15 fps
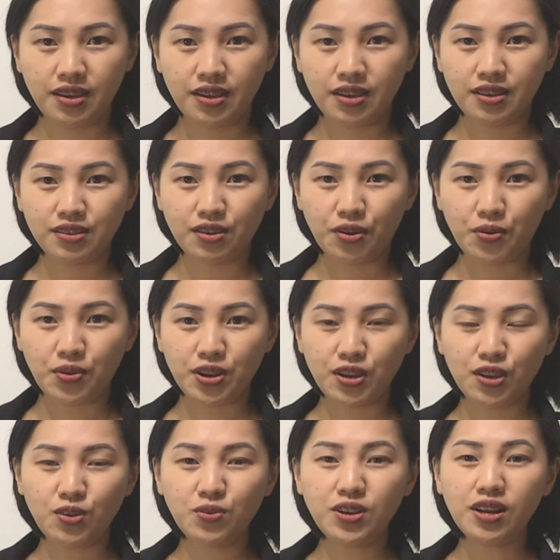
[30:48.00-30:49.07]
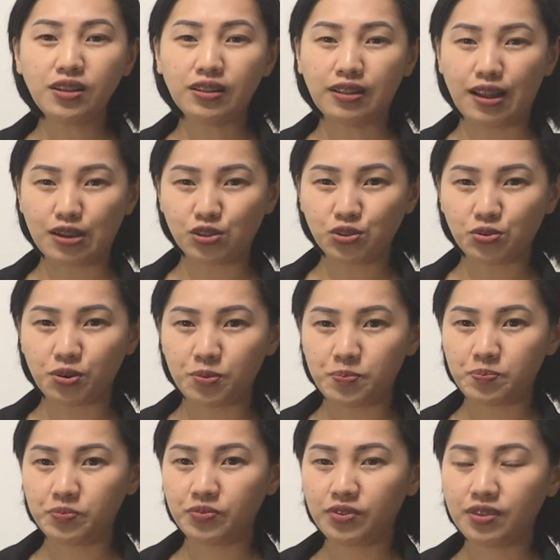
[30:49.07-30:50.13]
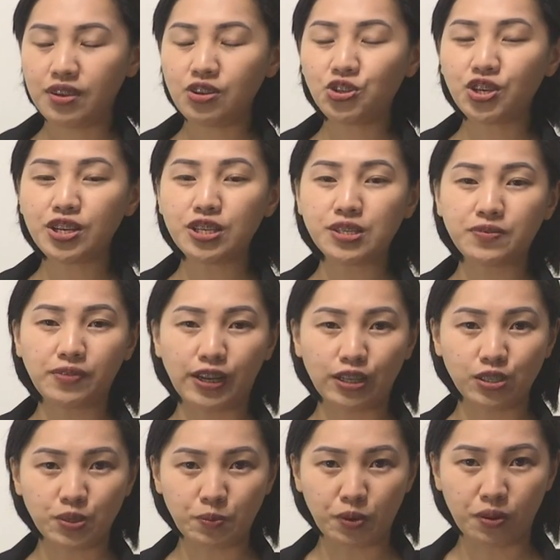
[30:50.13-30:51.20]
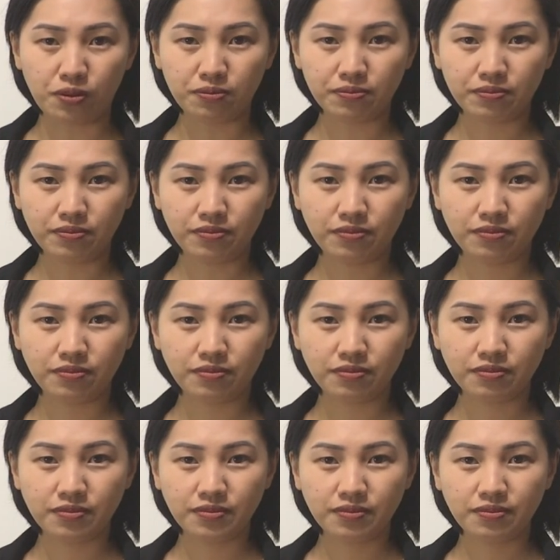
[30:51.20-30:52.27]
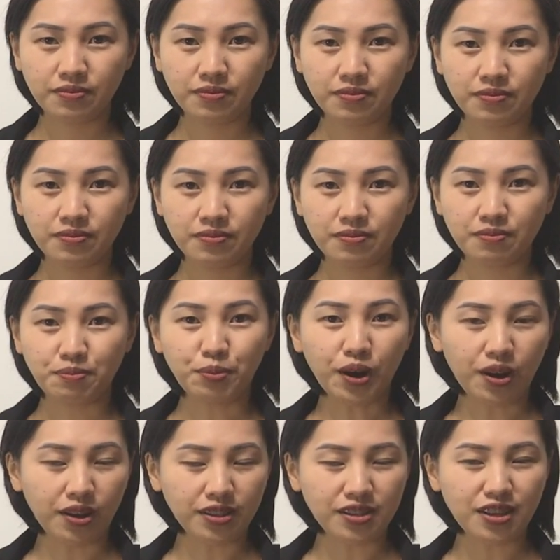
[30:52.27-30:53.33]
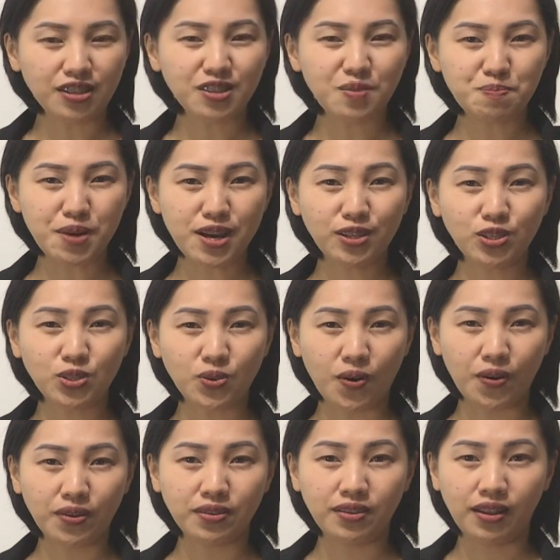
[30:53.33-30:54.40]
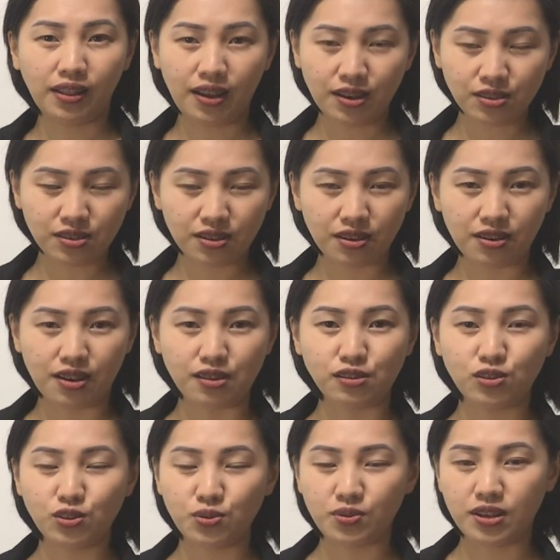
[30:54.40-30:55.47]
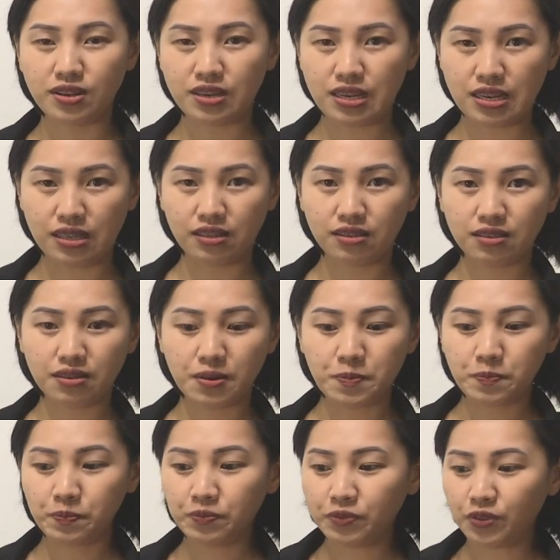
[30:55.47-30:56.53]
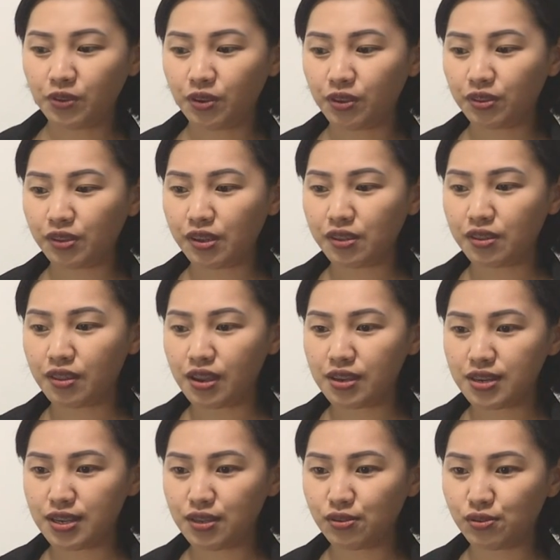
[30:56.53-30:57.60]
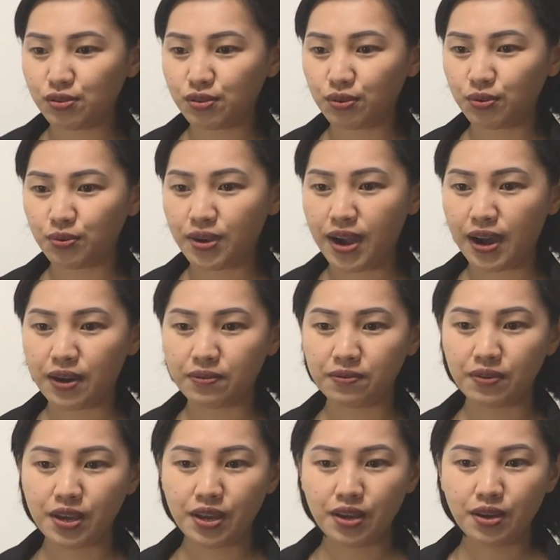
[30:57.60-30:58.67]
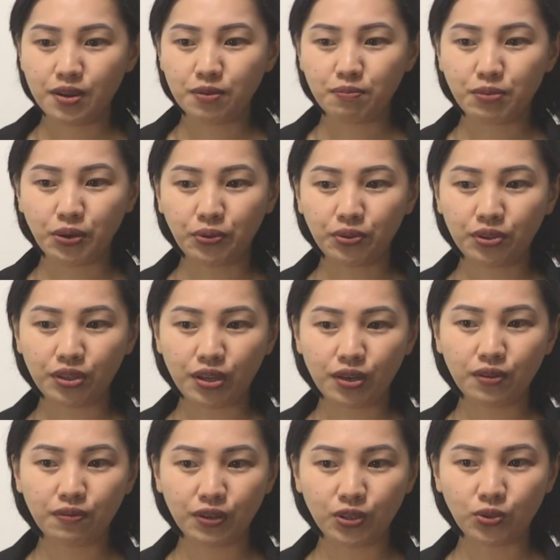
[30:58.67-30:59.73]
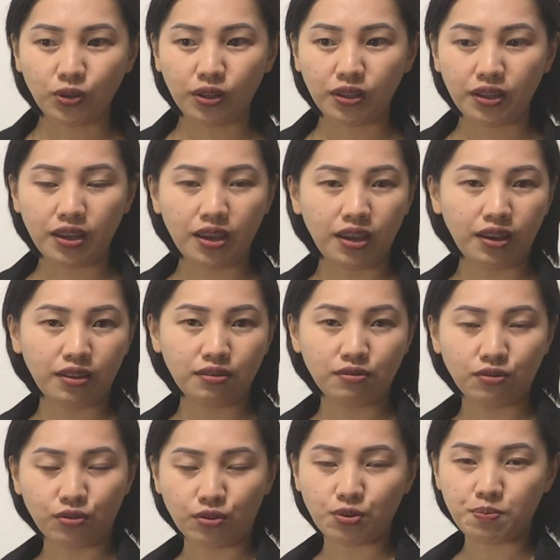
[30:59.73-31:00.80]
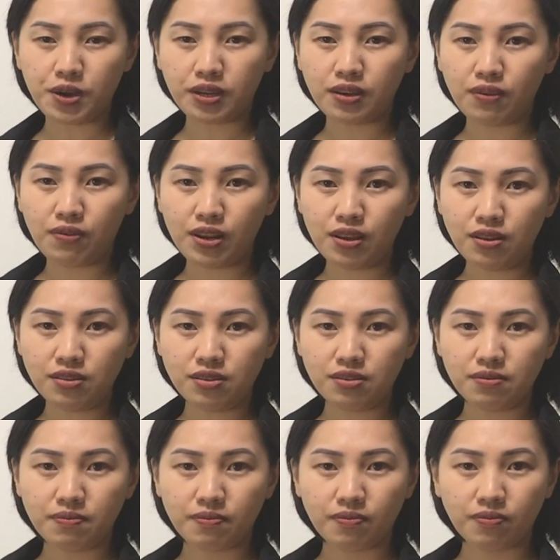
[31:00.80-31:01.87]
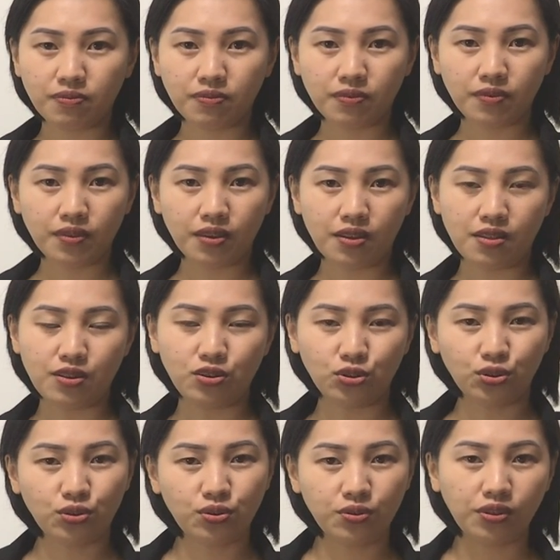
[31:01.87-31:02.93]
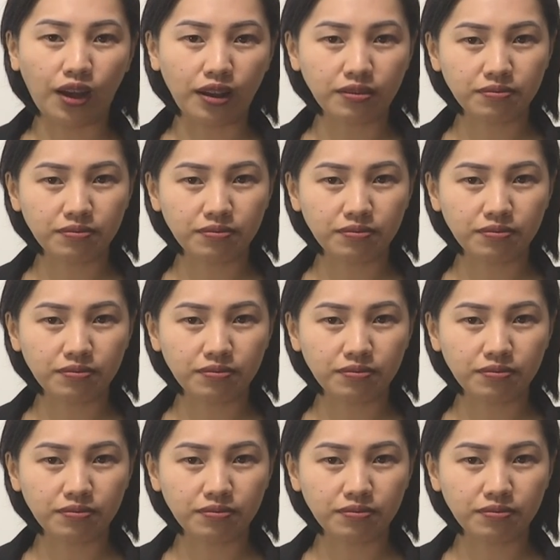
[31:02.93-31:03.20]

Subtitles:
So in a UDL classroom, teaching is flexible, but it depends on the lesson and student needs. Do you think they need to have both individual and group activities? Then you should do that.